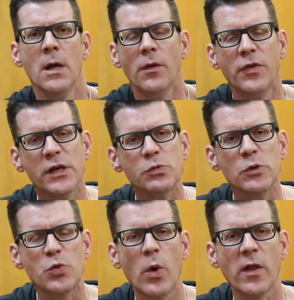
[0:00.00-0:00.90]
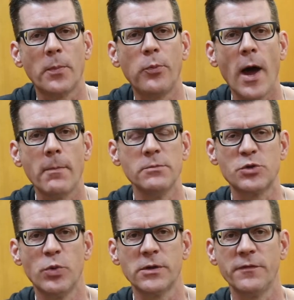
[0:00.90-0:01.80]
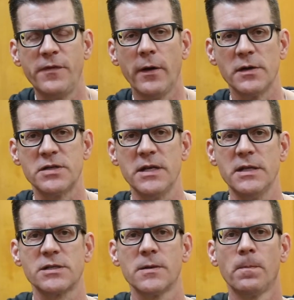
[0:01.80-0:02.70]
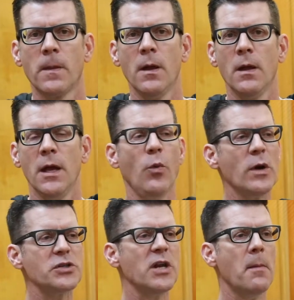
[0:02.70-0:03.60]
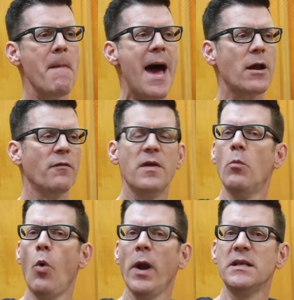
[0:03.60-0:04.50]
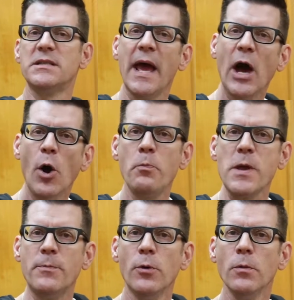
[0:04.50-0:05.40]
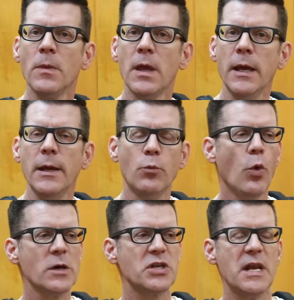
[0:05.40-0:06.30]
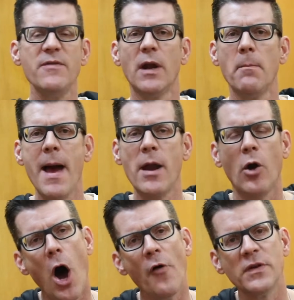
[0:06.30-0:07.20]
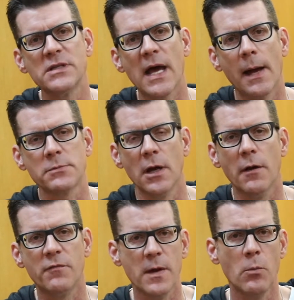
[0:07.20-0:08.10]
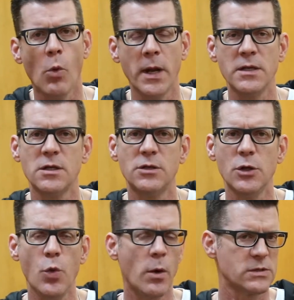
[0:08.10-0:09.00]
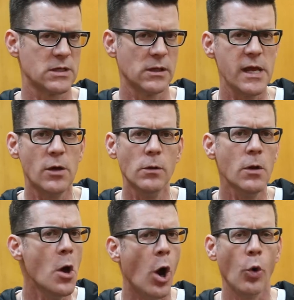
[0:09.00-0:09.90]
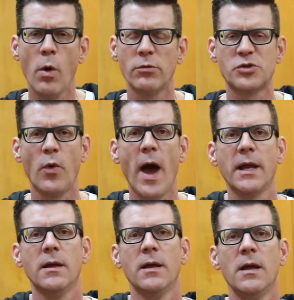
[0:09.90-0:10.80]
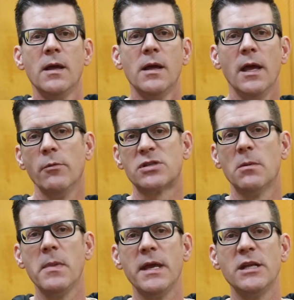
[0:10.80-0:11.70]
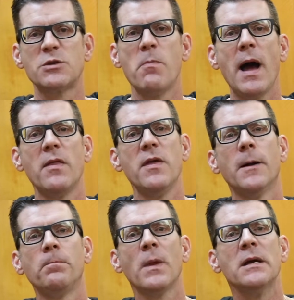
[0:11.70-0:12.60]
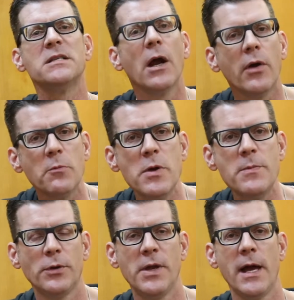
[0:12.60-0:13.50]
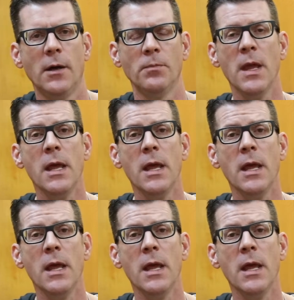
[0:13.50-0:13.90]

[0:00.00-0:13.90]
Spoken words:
This was one of the problems with the Pharisees. It wasn't a matter of them wanting to help people. It wasn't even a matter, oftentimes, of them wanting to do what was legal or what was right. It was a means by them tearing people down.